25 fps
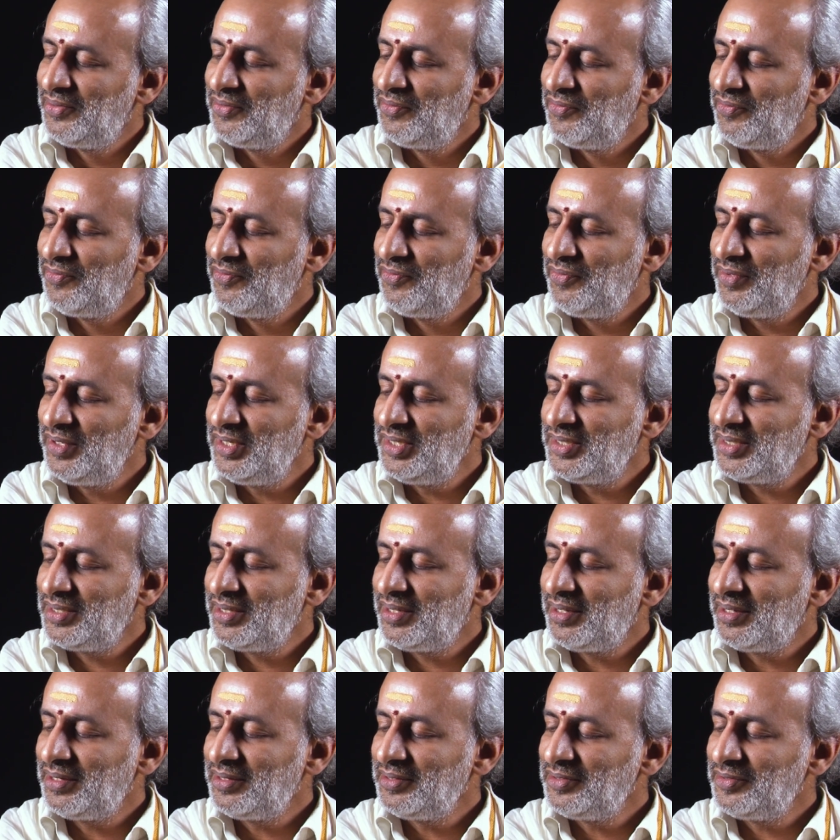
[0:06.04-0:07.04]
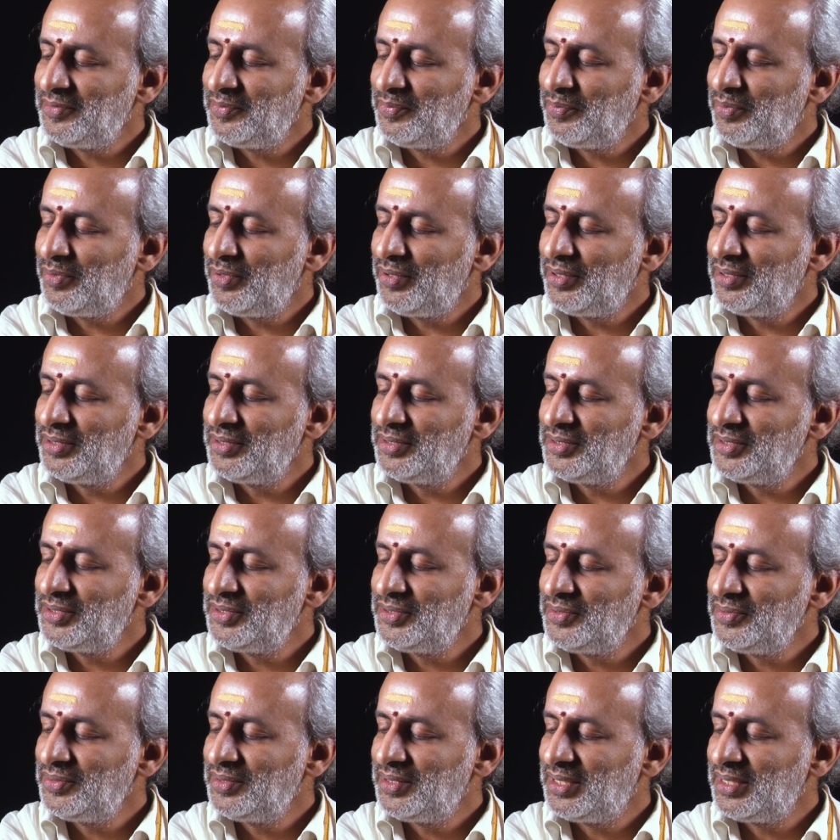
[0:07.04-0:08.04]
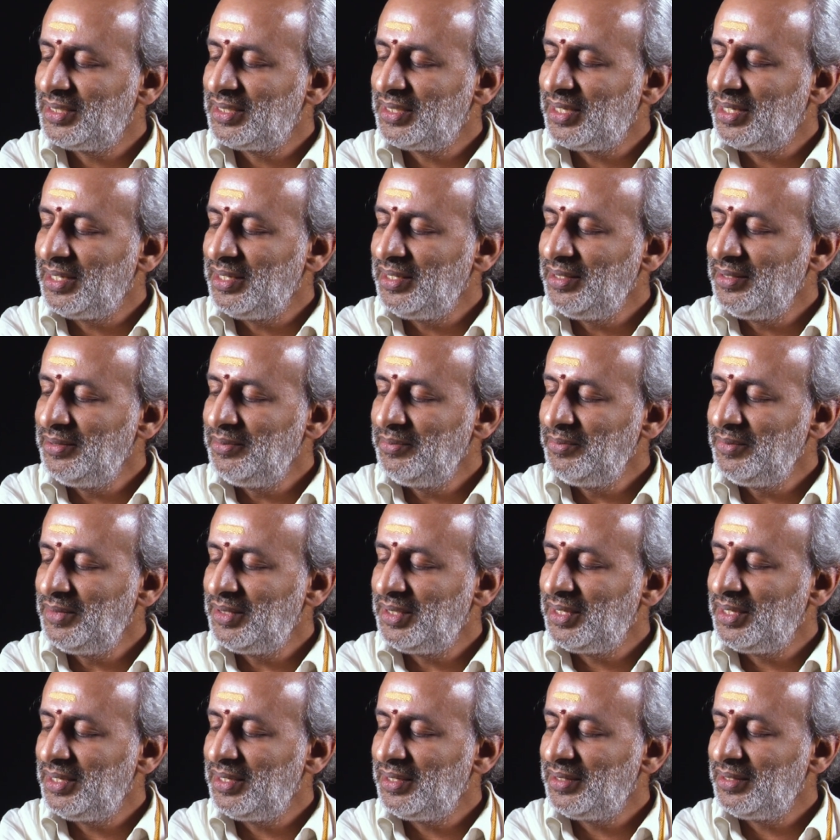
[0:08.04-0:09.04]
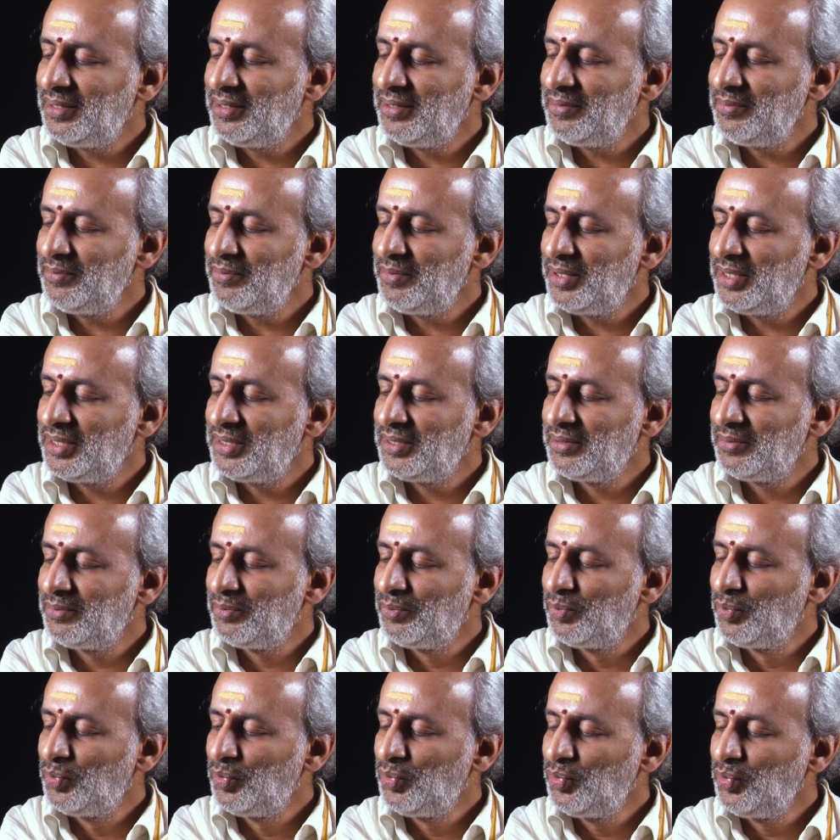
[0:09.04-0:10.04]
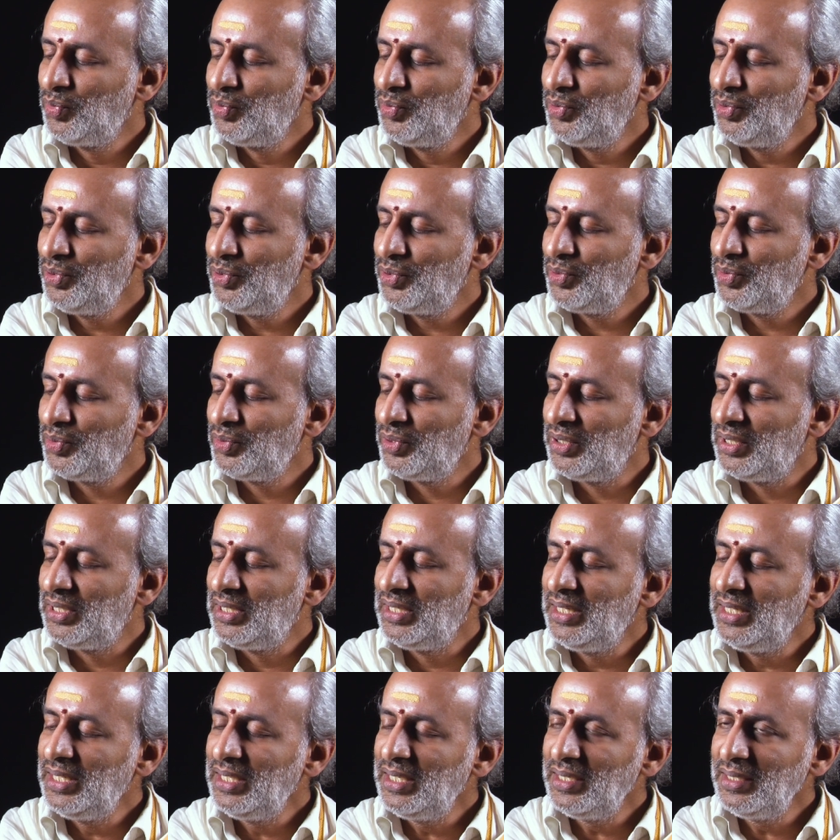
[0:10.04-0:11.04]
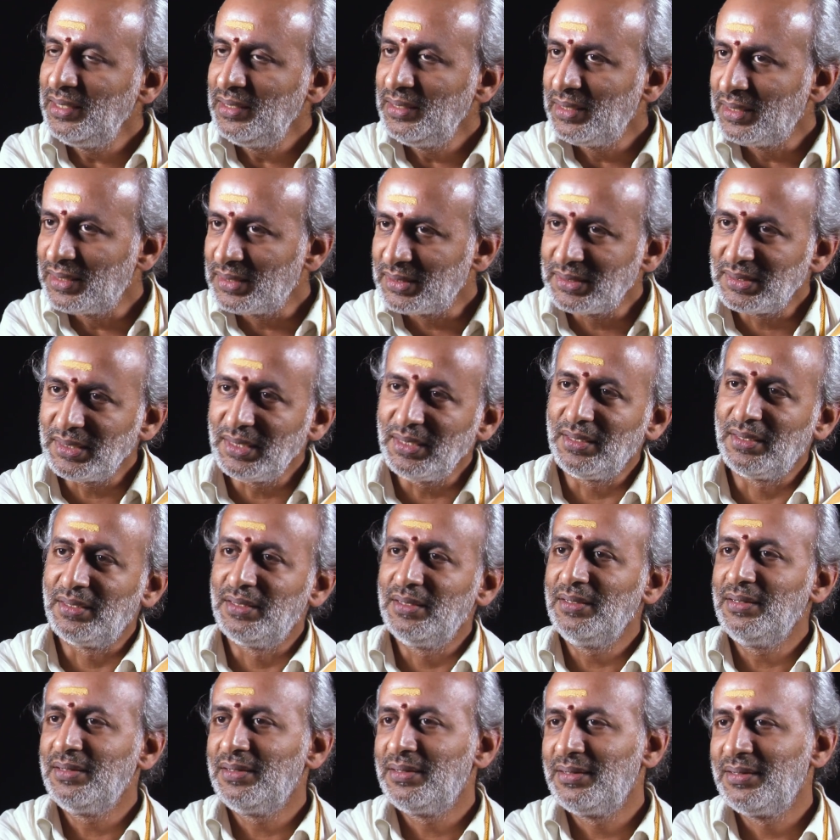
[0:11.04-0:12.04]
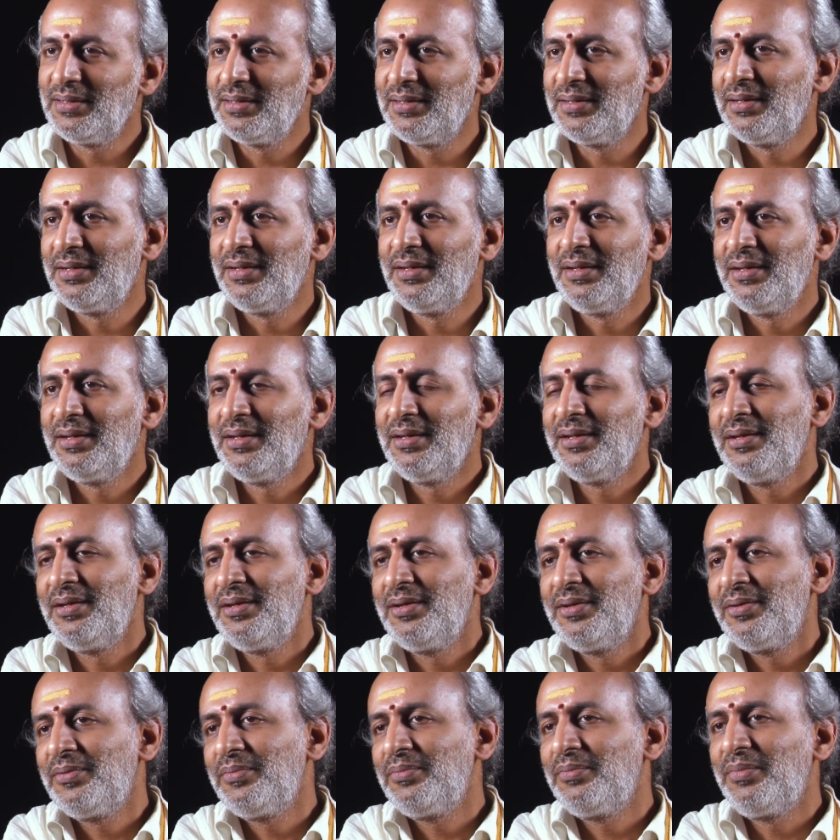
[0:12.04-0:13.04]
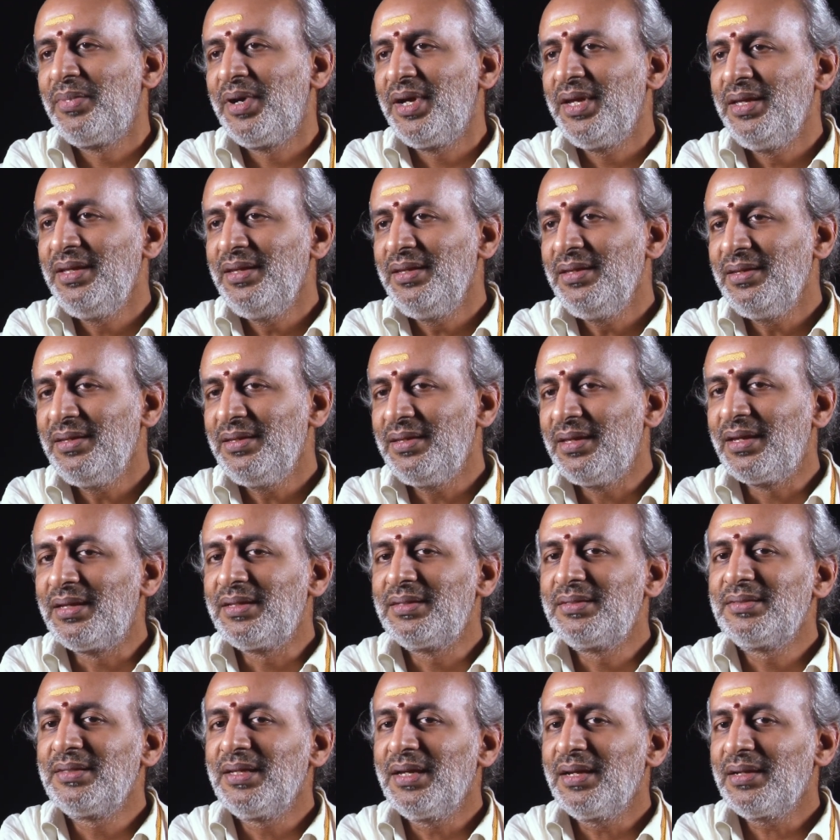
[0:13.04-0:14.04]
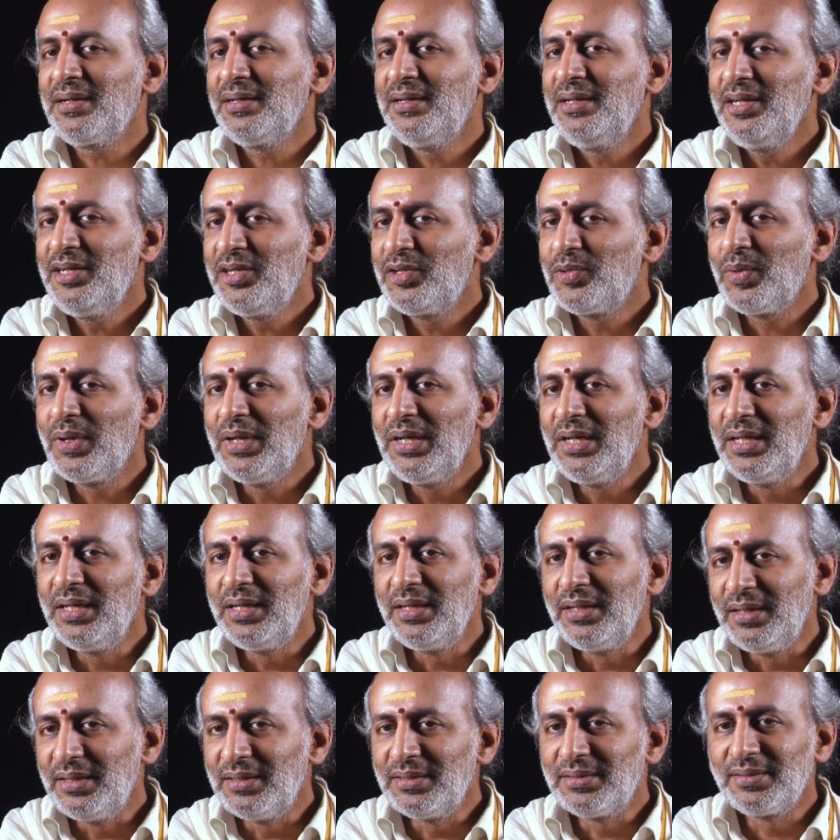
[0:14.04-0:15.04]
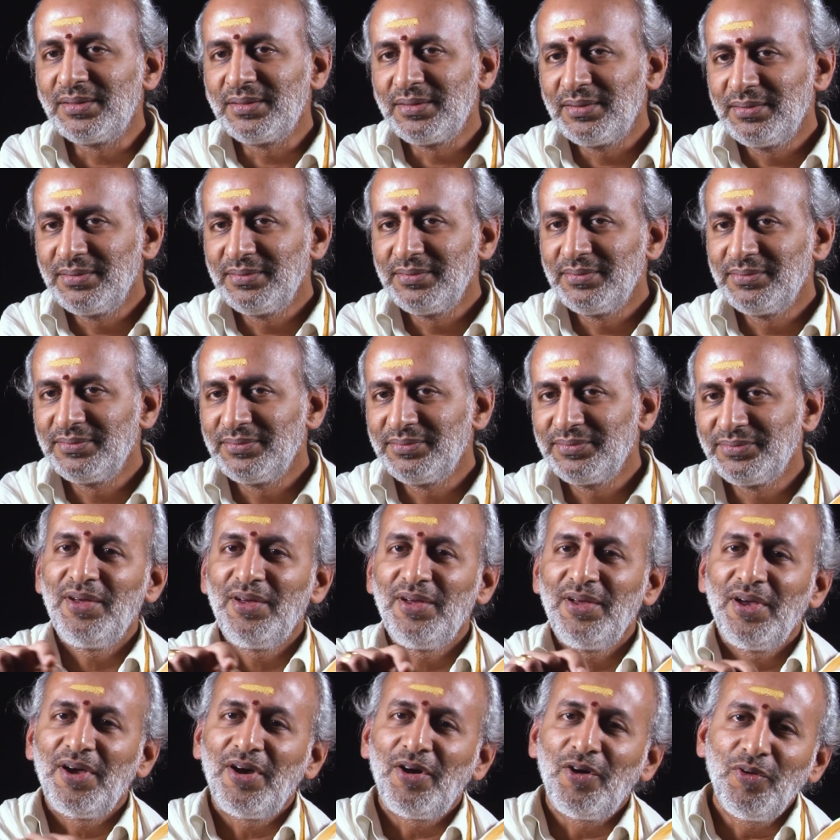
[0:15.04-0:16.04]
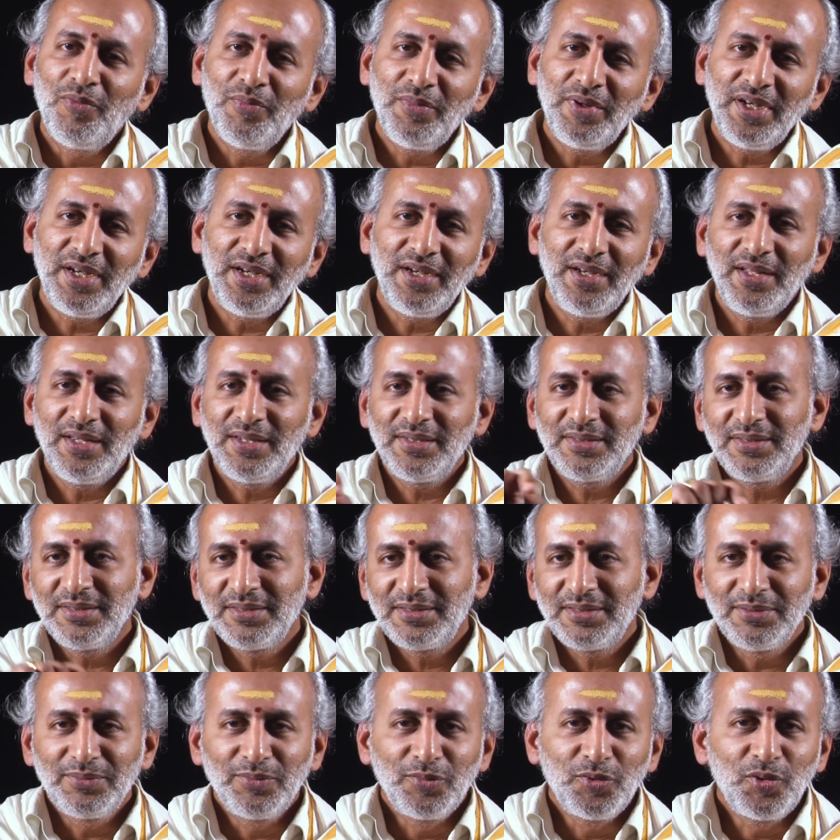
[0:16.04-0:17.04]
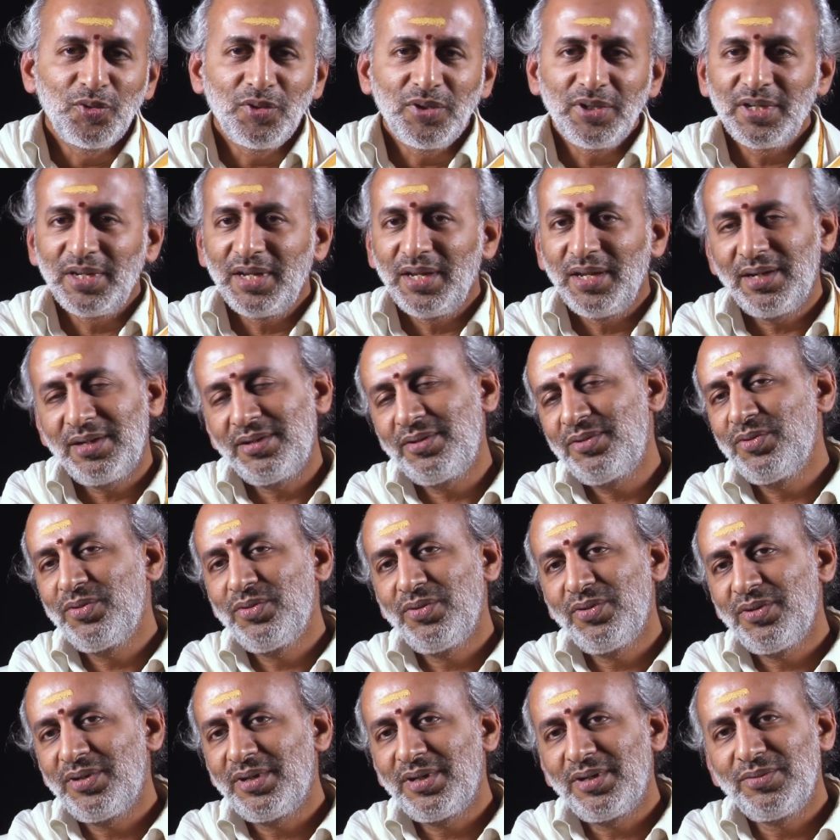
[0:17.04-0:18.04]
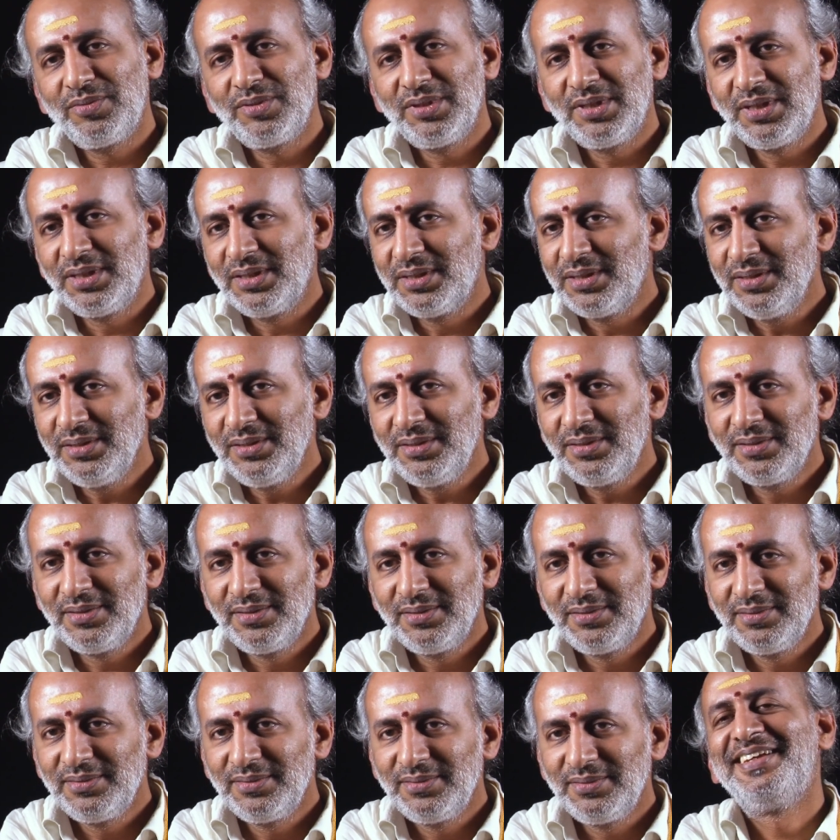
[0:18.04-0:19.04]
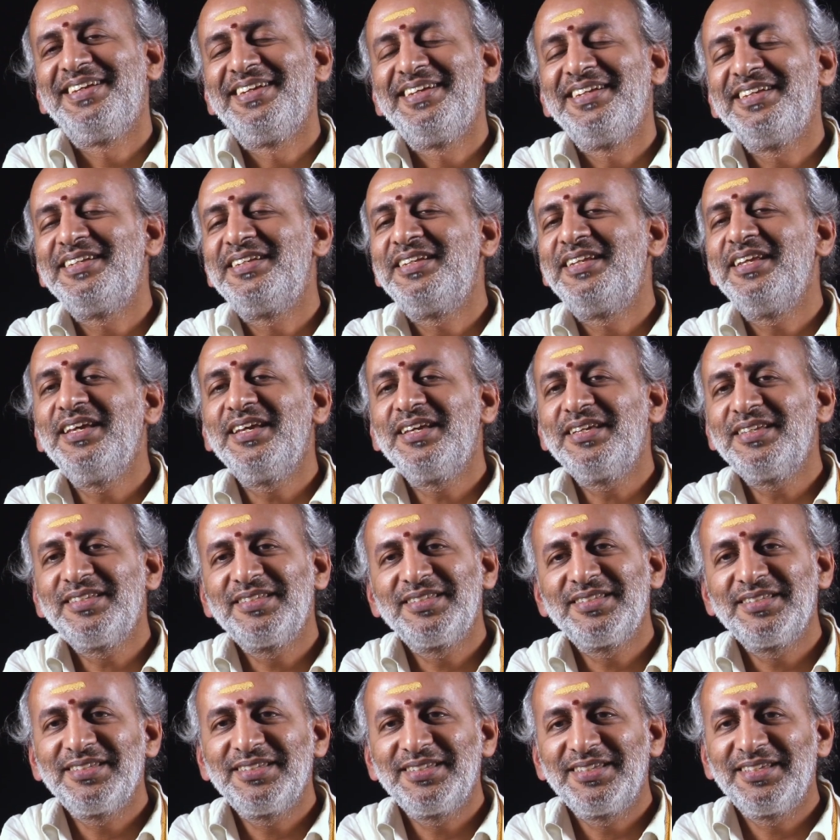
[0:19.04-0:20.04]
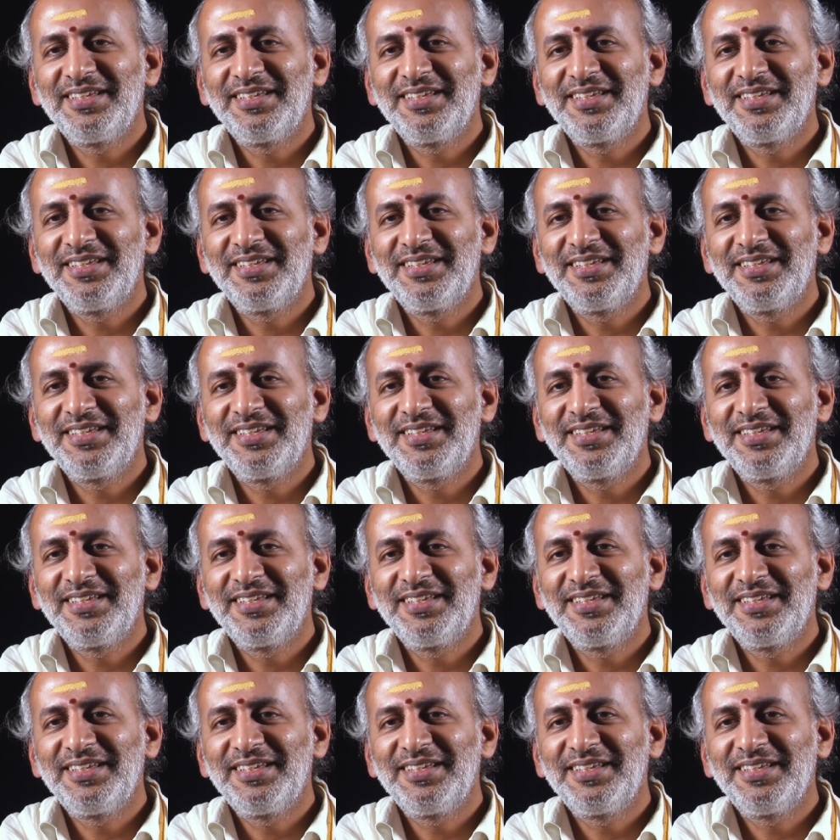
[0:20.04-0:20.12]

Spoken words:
which corresponds to the time taken by the moon to lead the sun by exactly 12 degrees. How many days does the moon take to go around the earth? It takes